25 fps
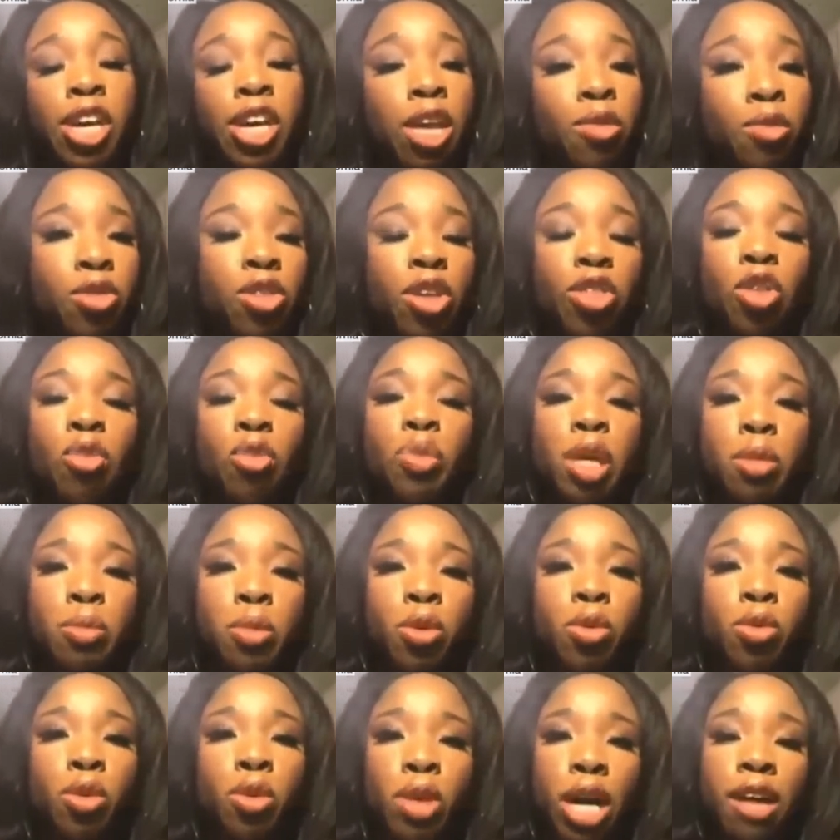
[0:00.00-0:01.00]
in with other
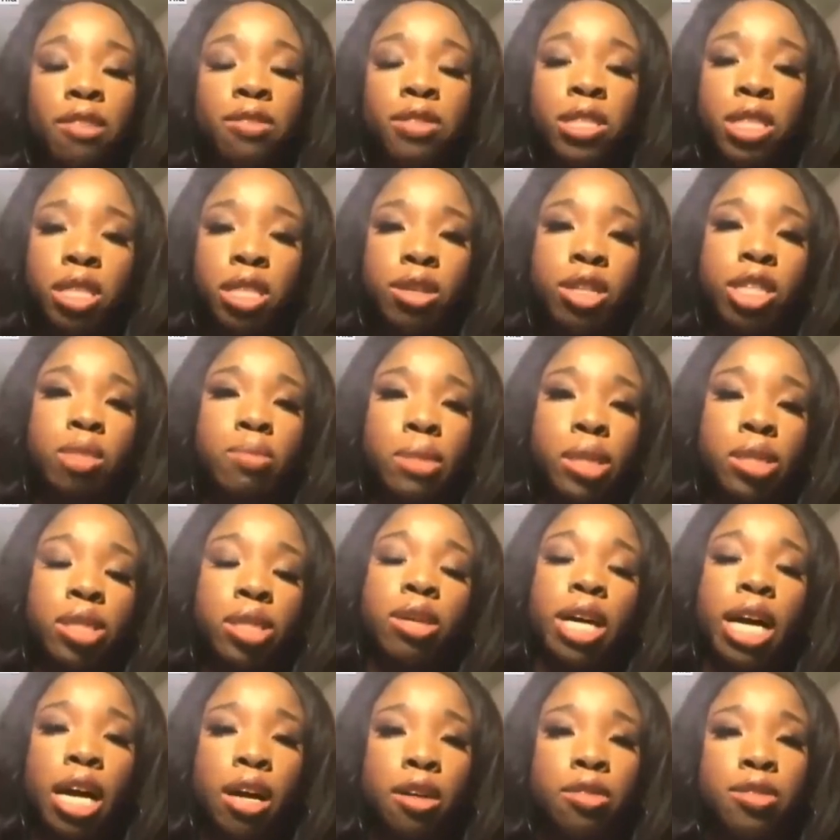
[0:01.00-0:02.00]
people who have serious
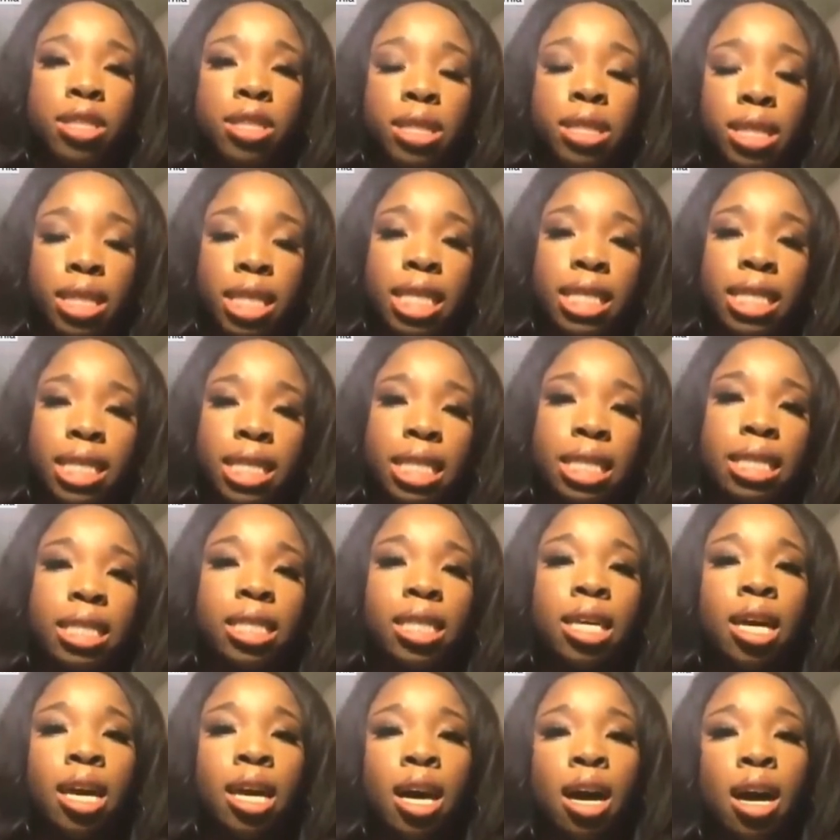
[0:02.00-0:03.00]
mental health diseases?